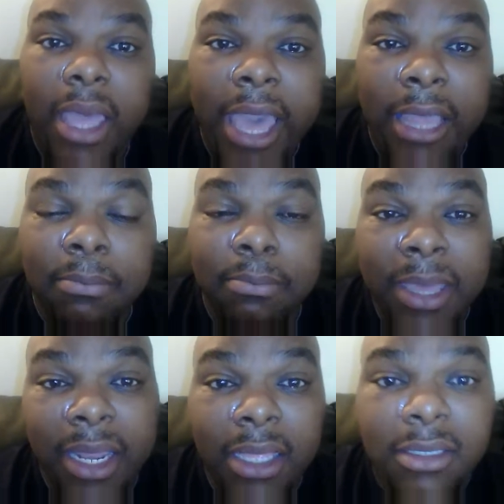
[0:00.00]
at
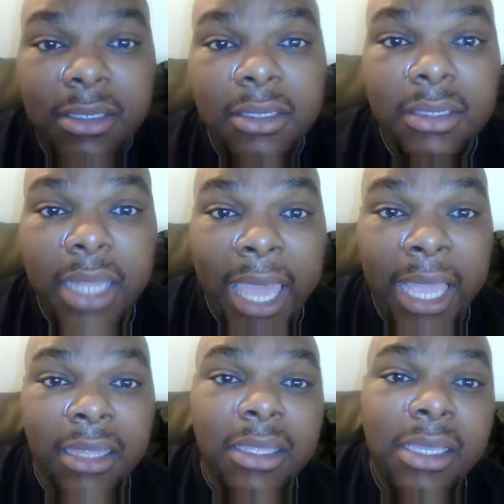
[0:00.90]

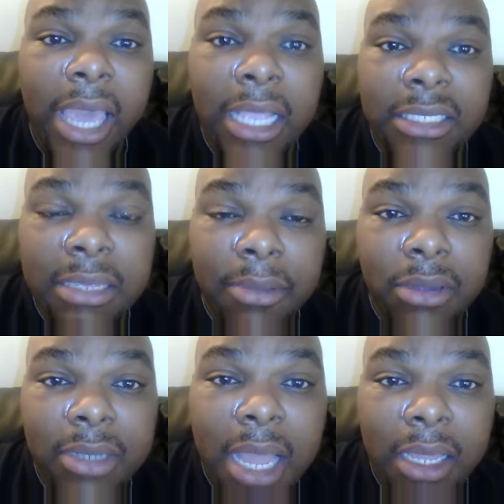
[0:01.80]

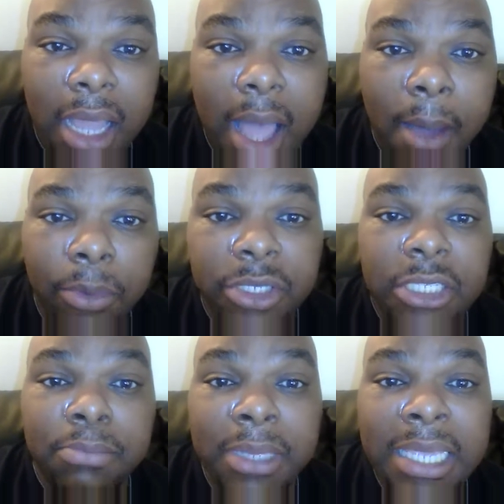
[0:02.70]
biddings8@gmail.com, which is
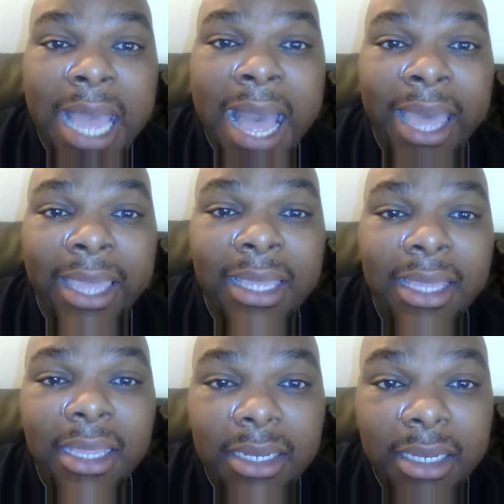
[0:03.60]

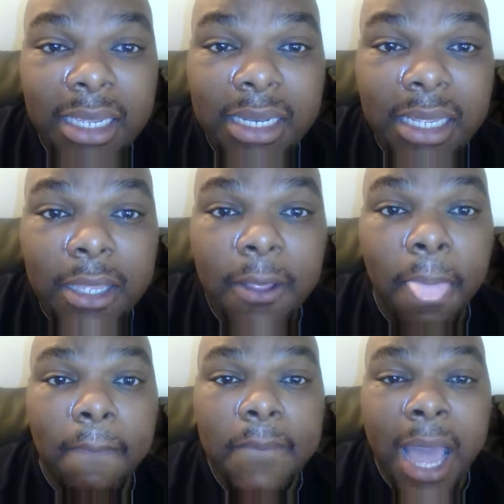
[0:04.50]

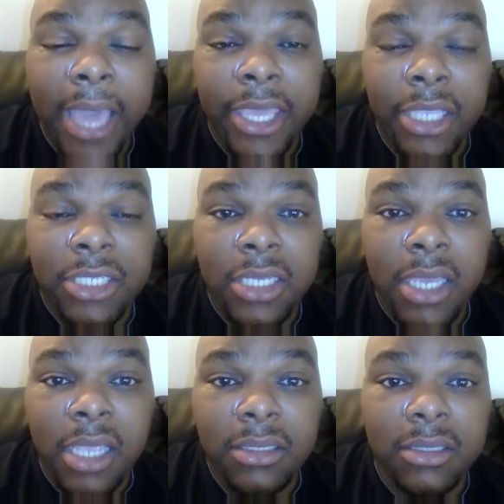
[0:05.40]

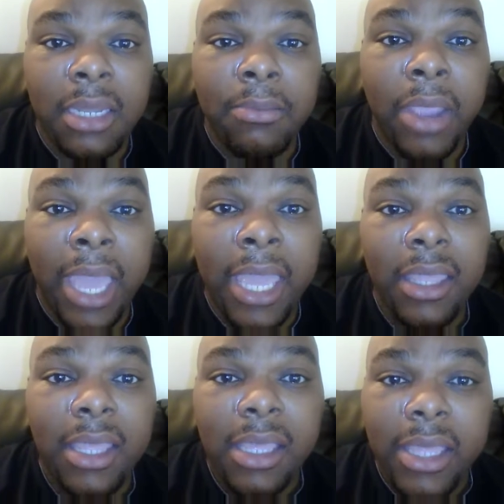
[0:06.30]
B-I-D-D-I-N-G-S, the number 8,
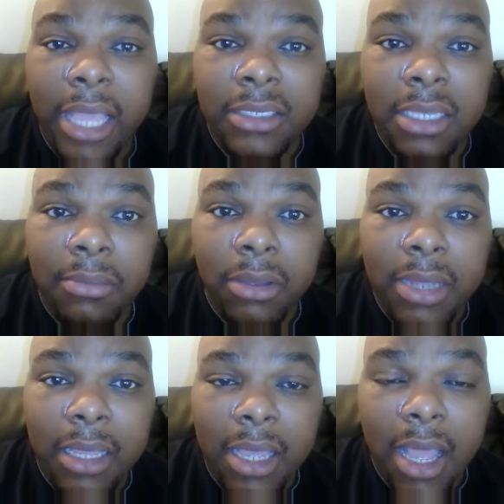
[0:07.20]
at
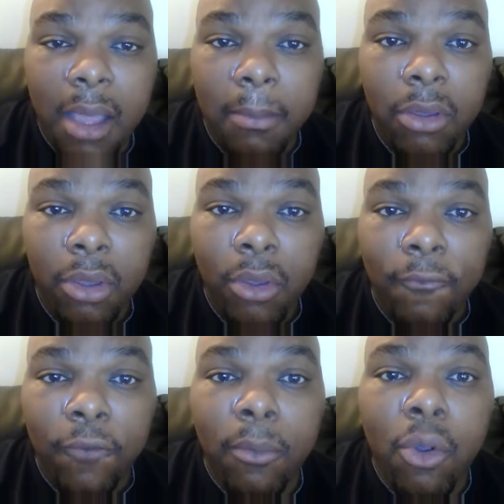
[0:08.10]
gmail.com.
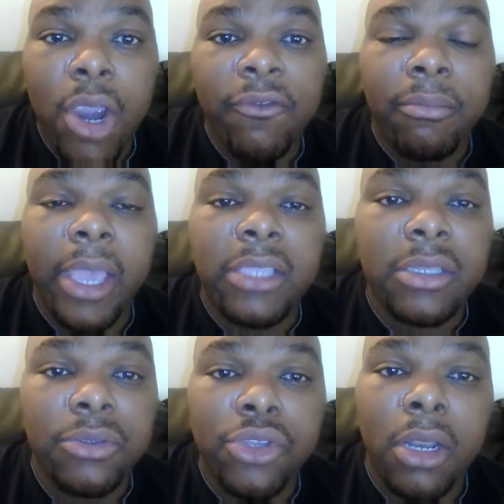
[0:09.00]
For more
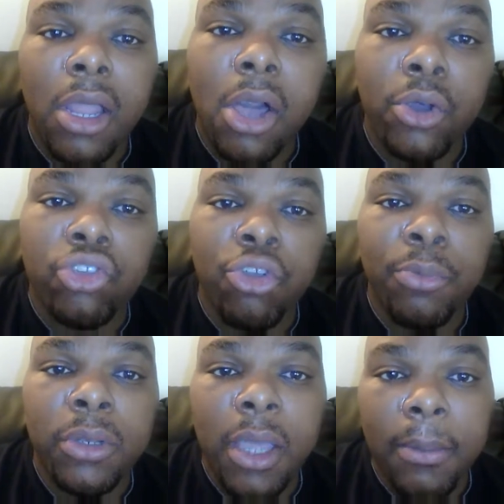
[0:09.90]
information, you can log on to
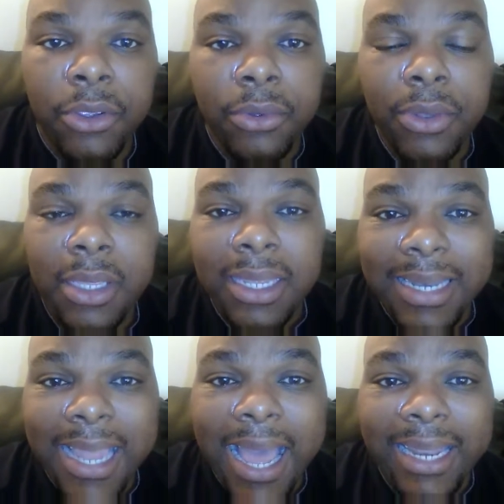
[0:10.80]

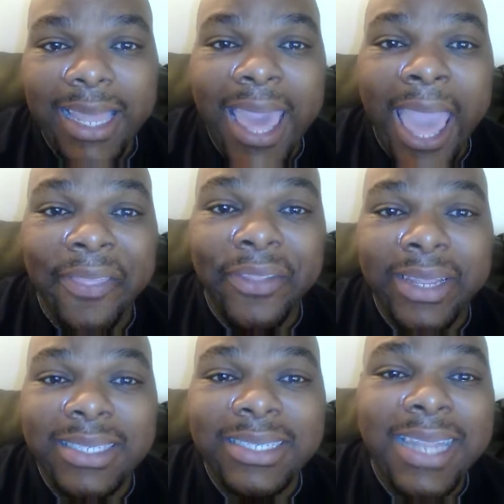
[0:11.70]

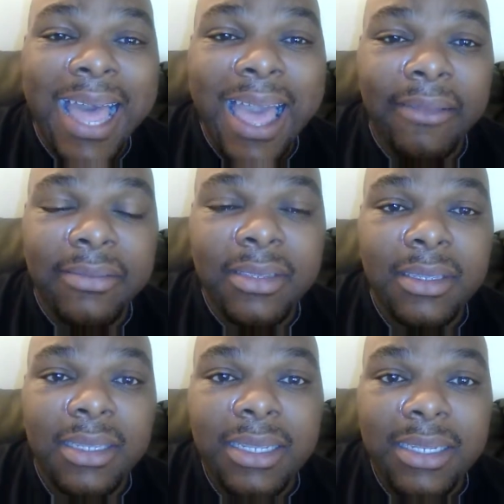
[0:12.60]

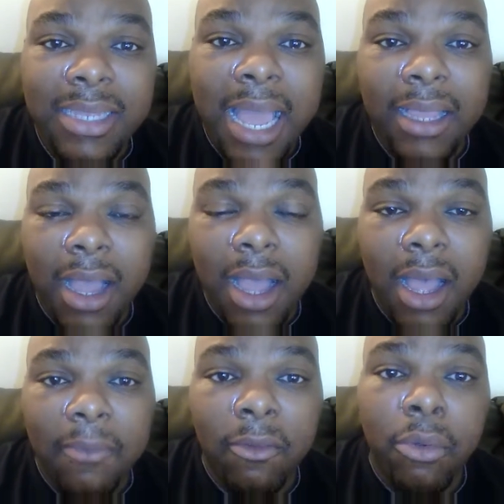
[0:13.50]

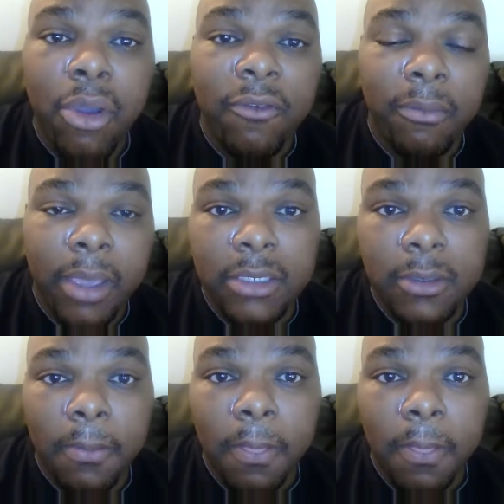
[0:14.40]
www.athleteslives.com for more information.